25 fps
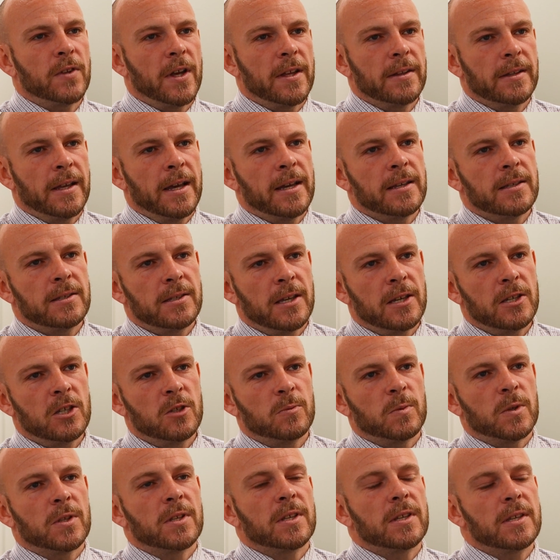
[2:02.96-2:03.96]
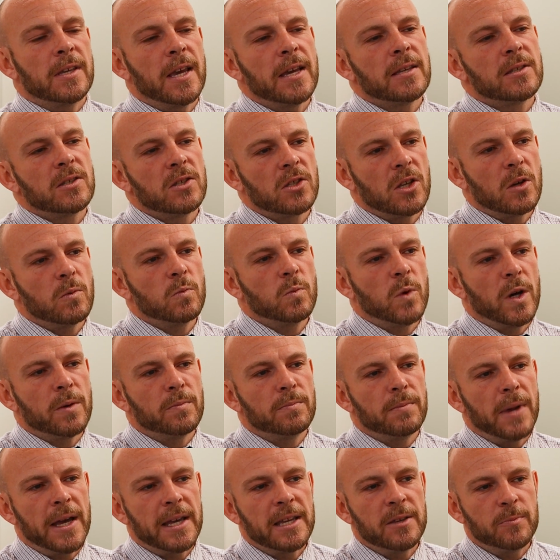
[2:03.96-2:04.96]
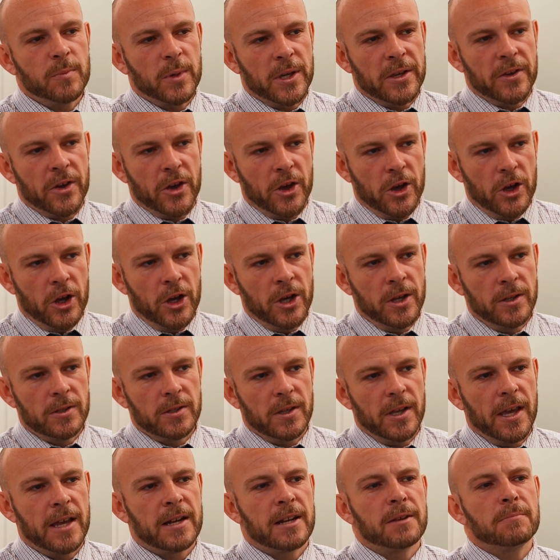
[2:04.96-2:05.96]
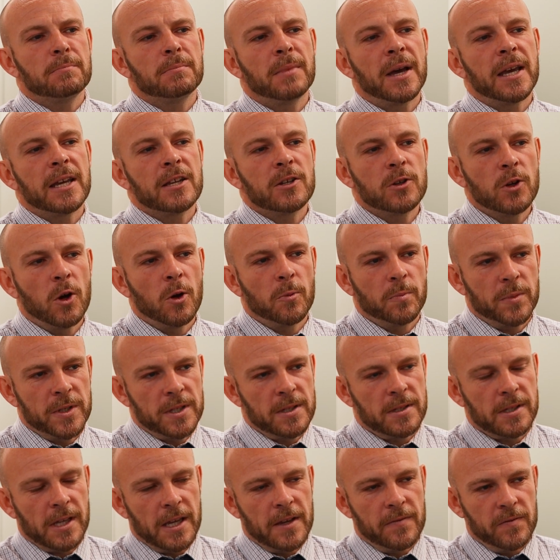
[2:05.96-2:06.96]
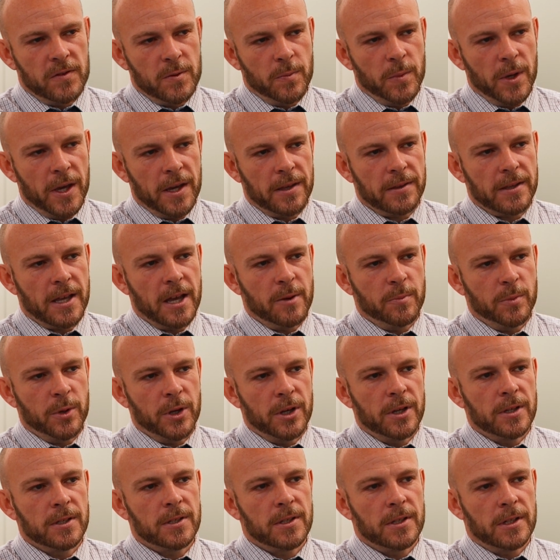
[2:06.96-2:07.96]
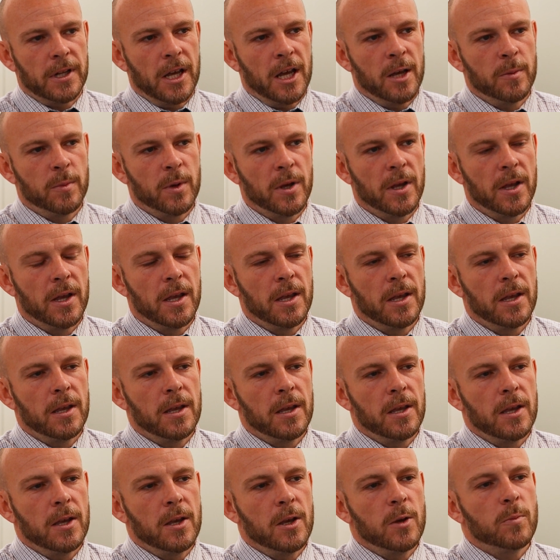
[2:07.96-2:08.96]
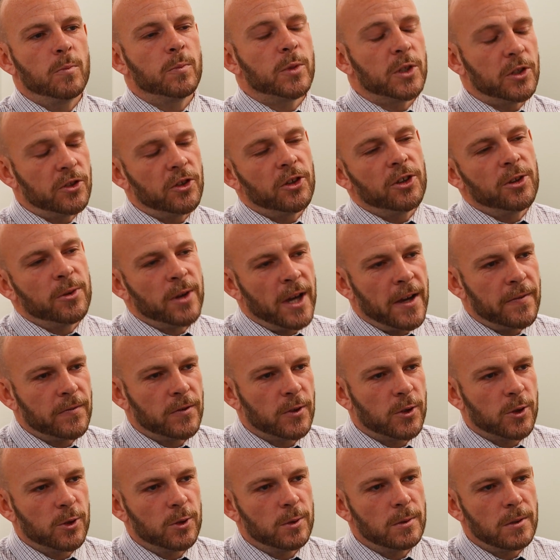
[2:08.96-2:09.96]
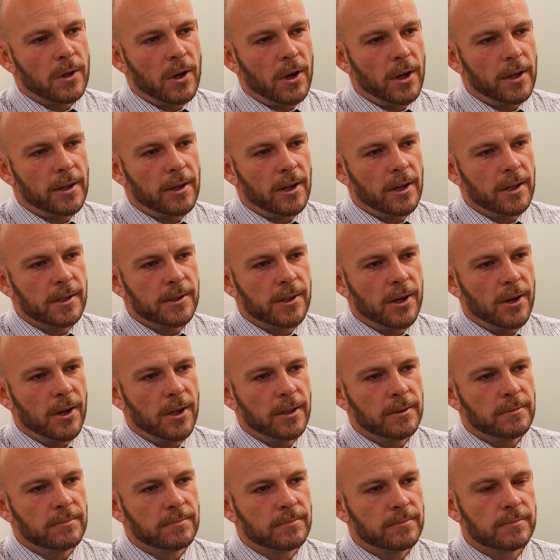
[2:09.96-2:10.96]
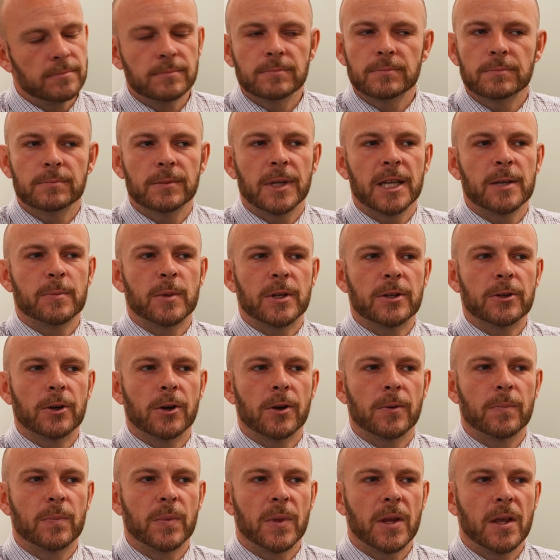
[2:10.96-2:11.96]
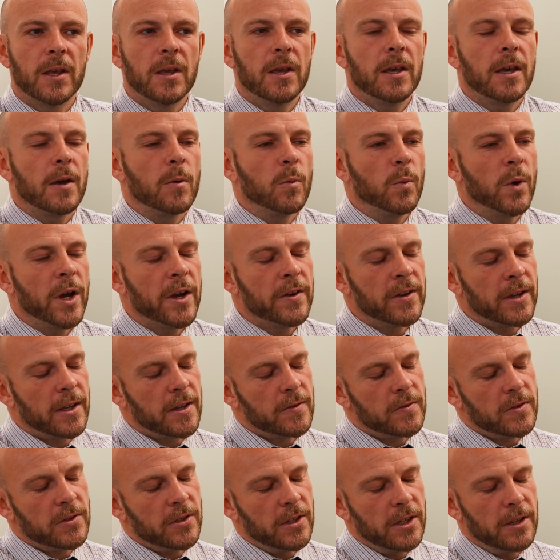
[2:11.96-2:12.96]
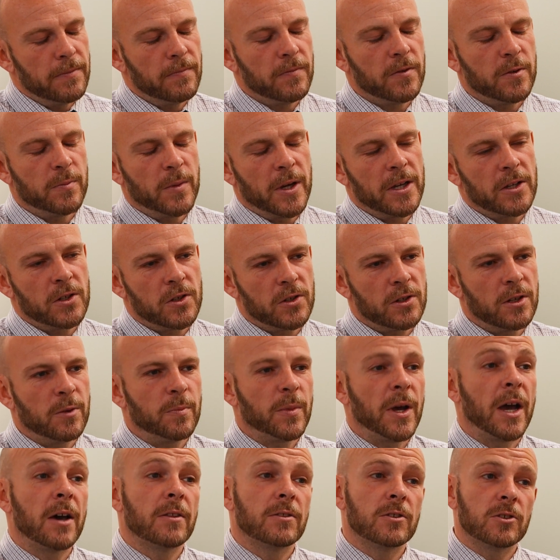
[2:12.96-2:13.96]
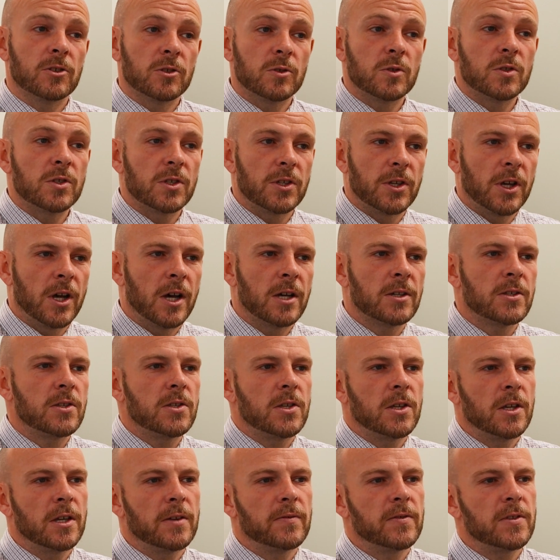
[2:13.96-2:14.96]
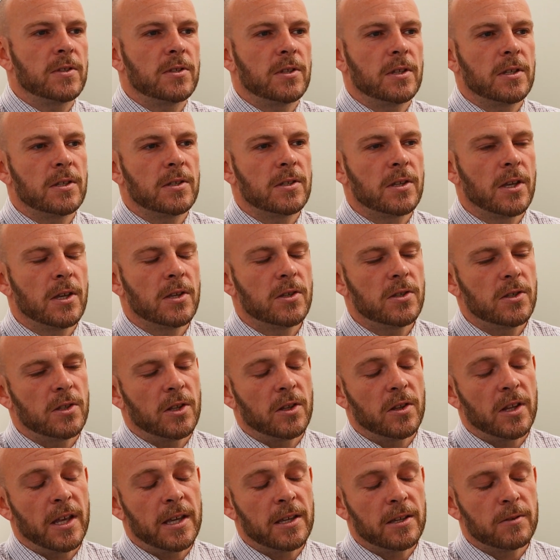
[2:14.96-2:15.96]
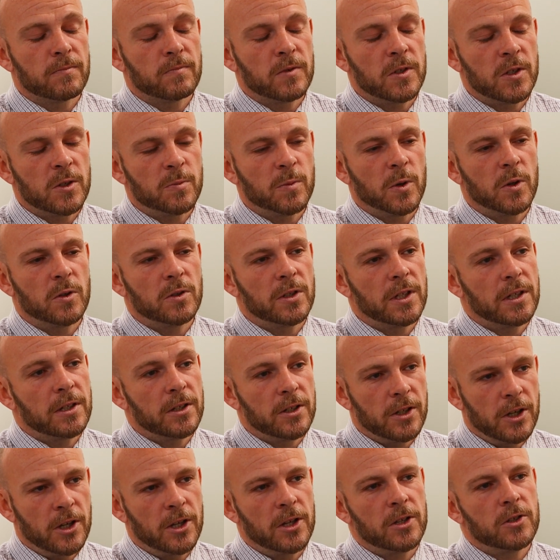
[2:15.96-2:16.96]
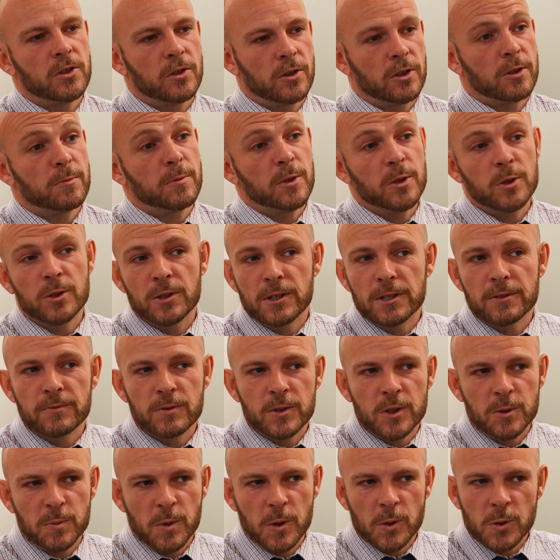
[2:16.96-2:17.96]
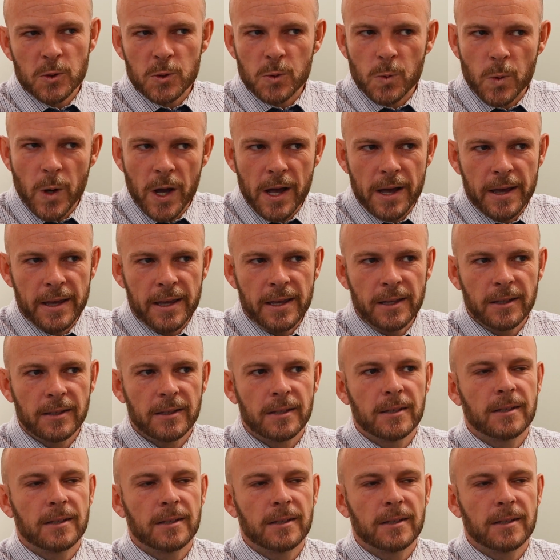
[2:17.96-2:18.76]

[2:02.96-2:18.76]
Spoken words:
done that assessment, yes, someone may be hurt and it may not be safe to pick that person up, but do you have to call 999? Maybe not. And where it gives the information about the UCR services so that they can respond in an urgent community response way,